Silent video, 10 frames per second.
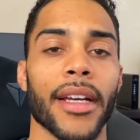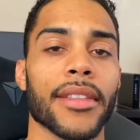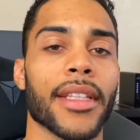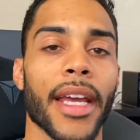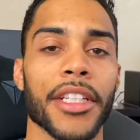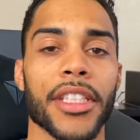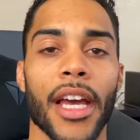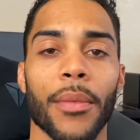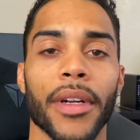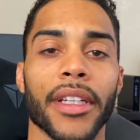today I just
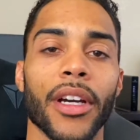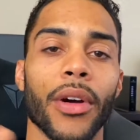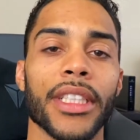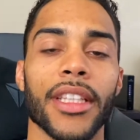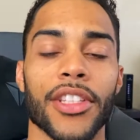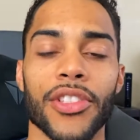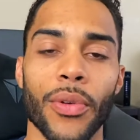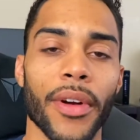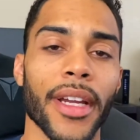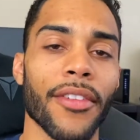kind of wanted to go into the
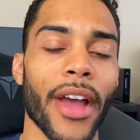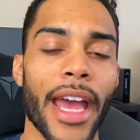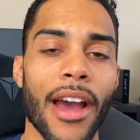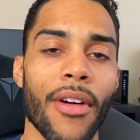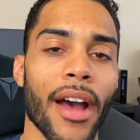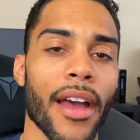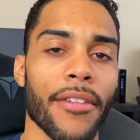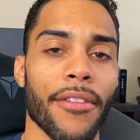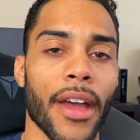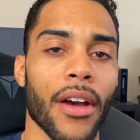story of how I
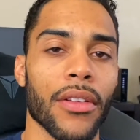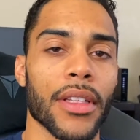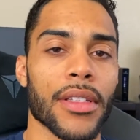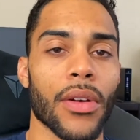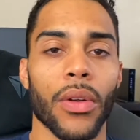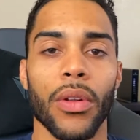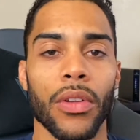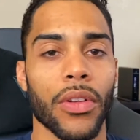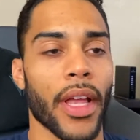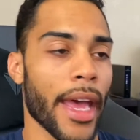found this
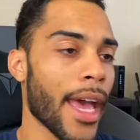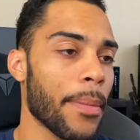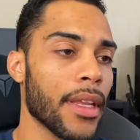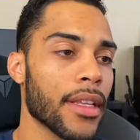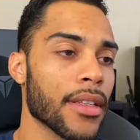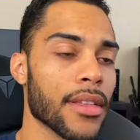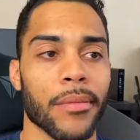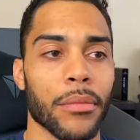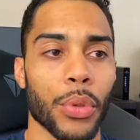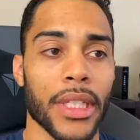whole happiness,
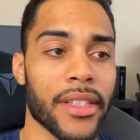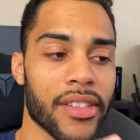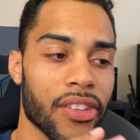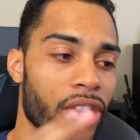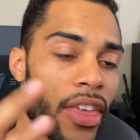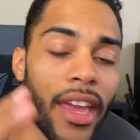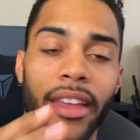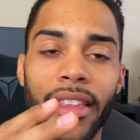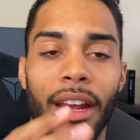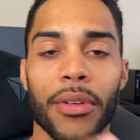bliss
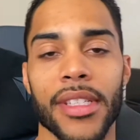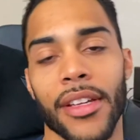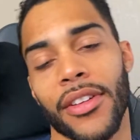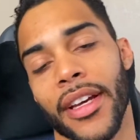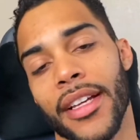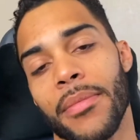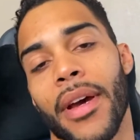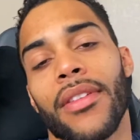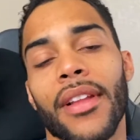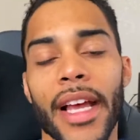thing that I was telling you guys
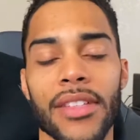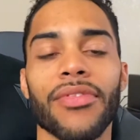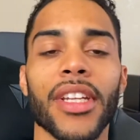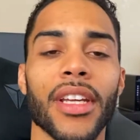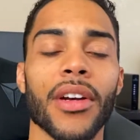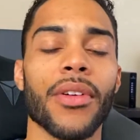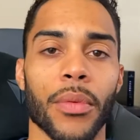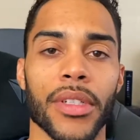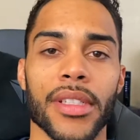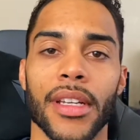about in the last video.
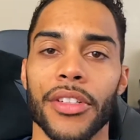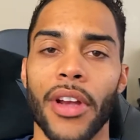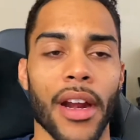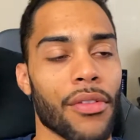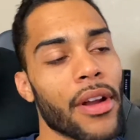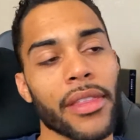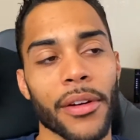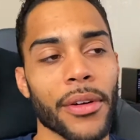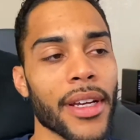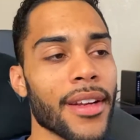We're just gonna try to run
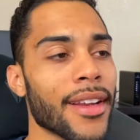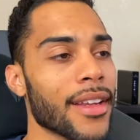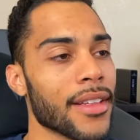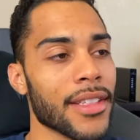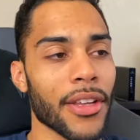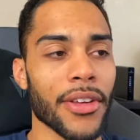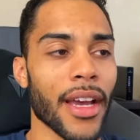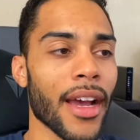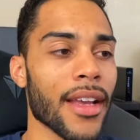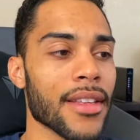through it and tell you
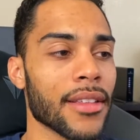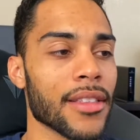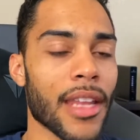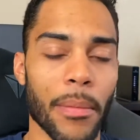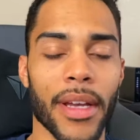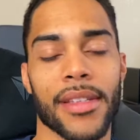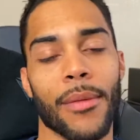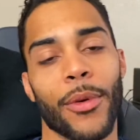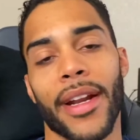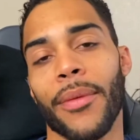guys step by
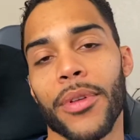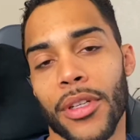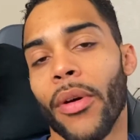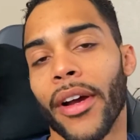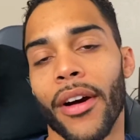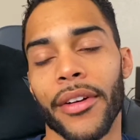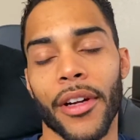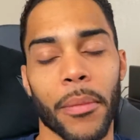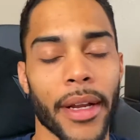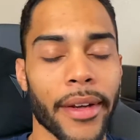step what was going on
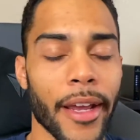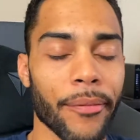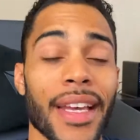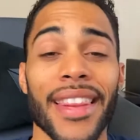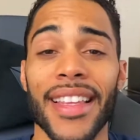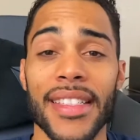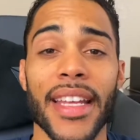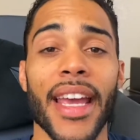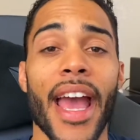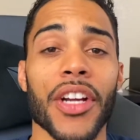during my day. This
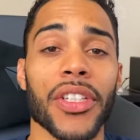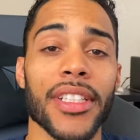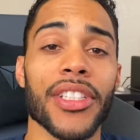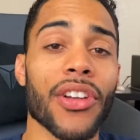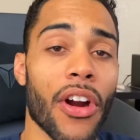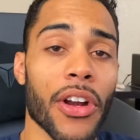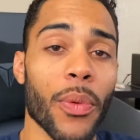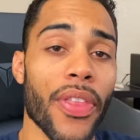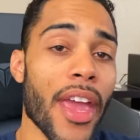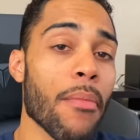day actually started
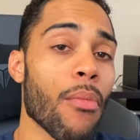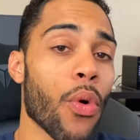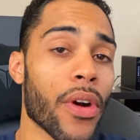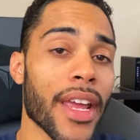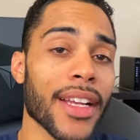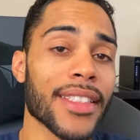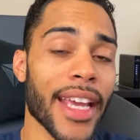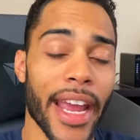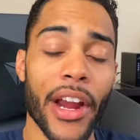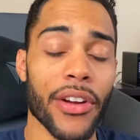with a morning
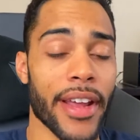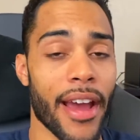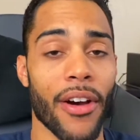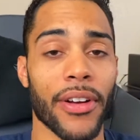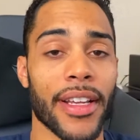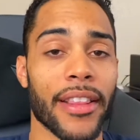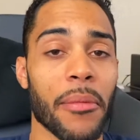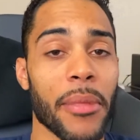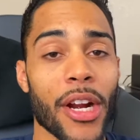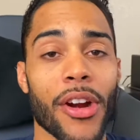teardown in the
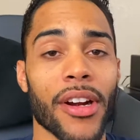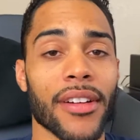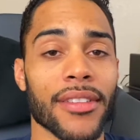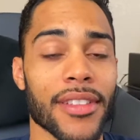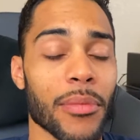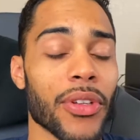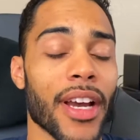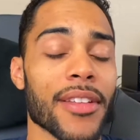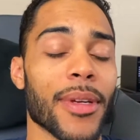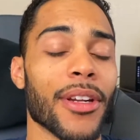mirror. Some of you
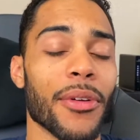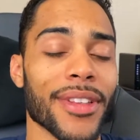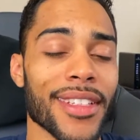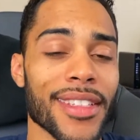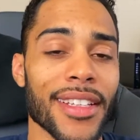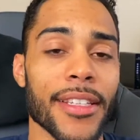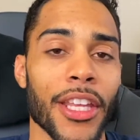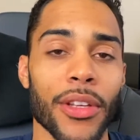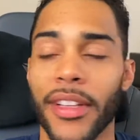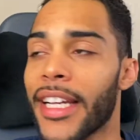guys may know what this is.
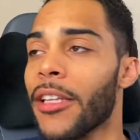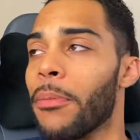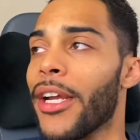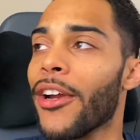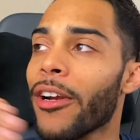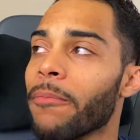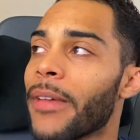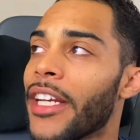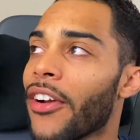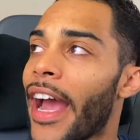You look in the mirror
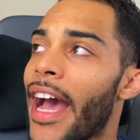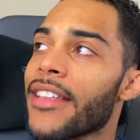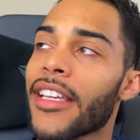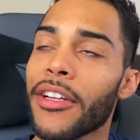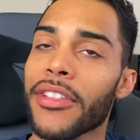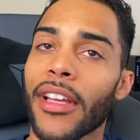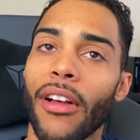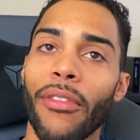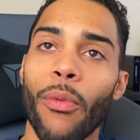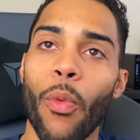and you're asking
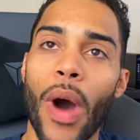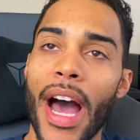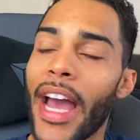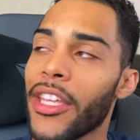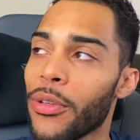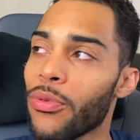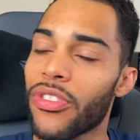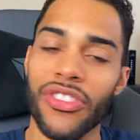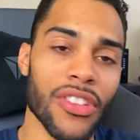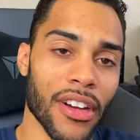yourself why you
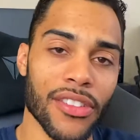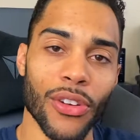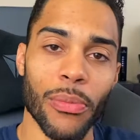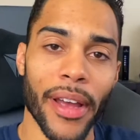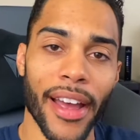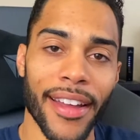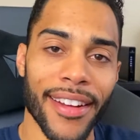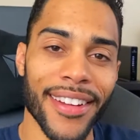suck so bad.